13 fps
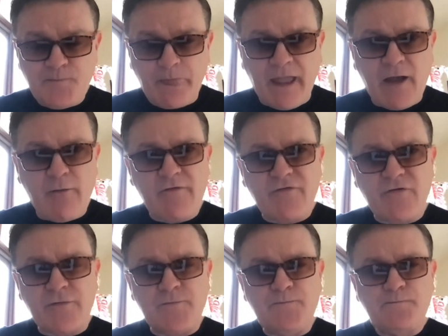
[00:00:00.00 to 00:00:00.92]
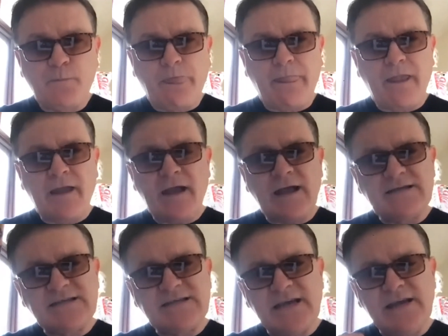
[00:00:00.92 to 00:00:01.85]
However, as
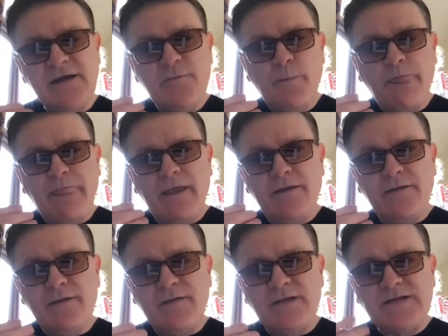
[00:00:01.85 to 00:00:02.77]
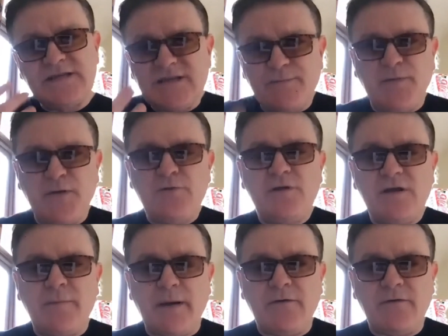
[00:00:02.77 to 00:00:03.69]
I say, this is the beauty
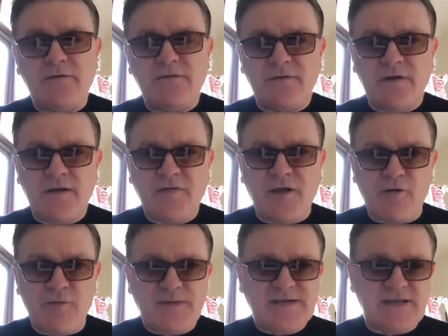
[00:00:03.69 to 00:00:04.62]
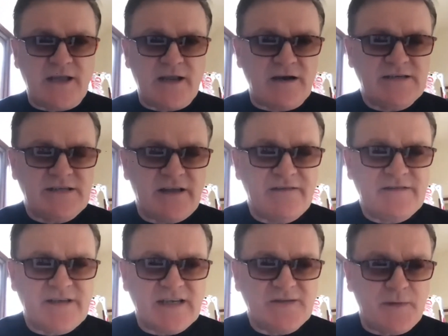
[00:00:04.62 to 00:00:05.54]
about a therapist like ourselves,
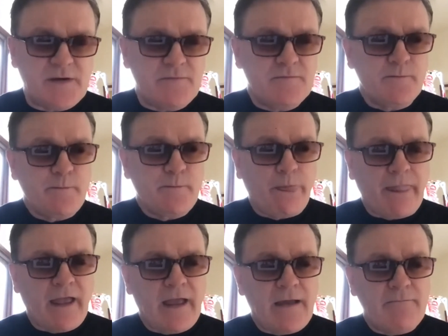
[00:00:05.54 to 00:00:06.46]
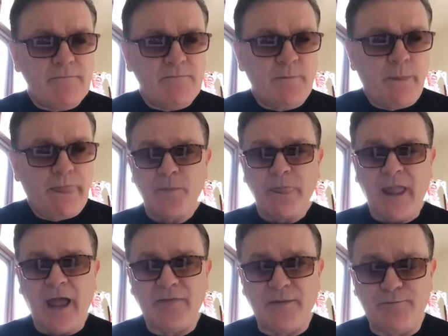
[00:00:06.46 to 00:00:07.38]
Yasmin, and
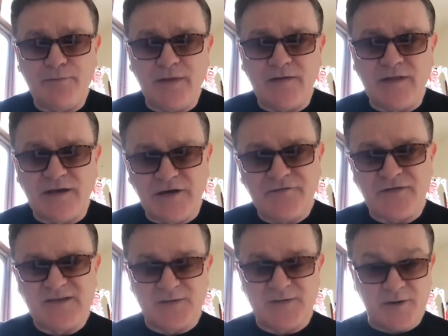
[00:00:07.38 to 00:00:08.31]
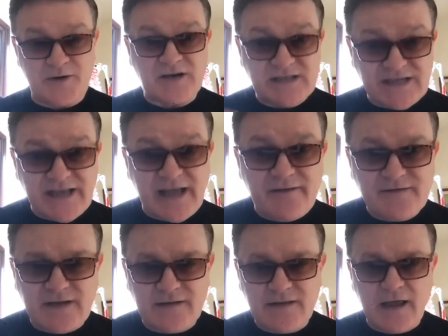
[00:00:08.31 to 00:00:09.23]
the difference between
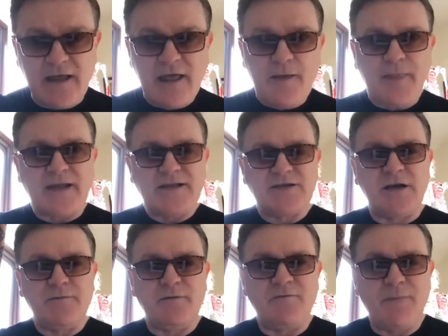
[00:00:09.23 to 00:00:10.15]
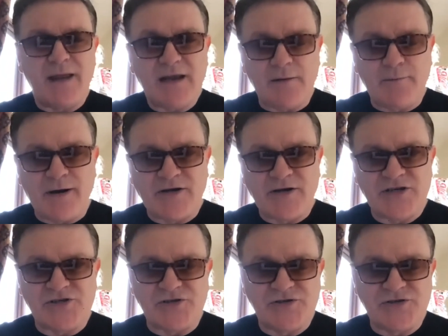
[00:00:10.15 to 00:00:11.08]
ourselves and that type of medical
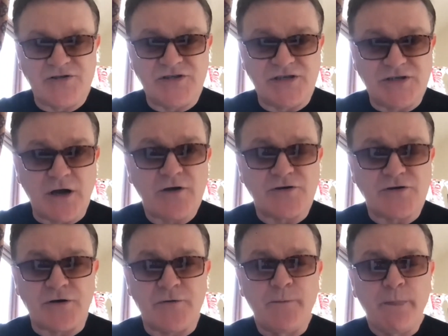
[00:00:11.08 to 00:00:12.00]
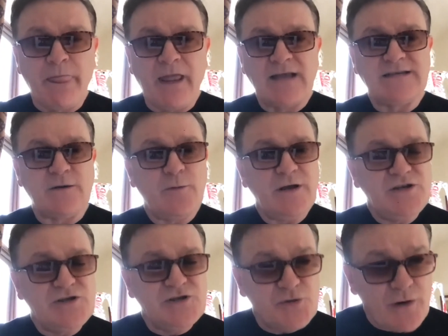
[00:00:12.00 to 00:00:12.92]
practitioner, such as a doctor, is that we
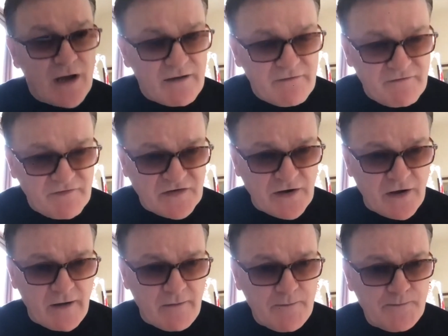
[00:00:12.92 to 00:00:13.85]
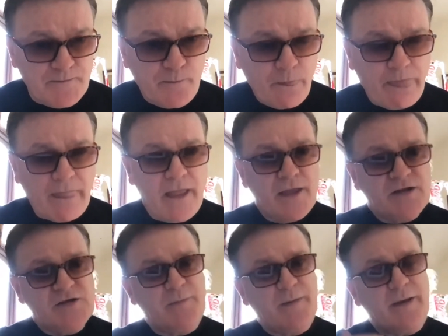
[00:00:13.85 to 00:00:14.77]
do have the time
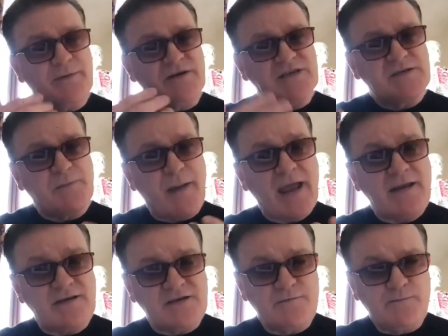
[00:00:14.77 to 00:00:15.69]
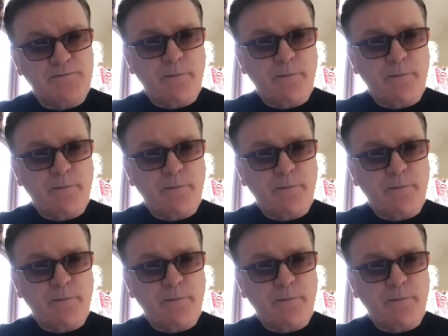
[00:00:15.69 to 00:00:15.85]
to be able to spend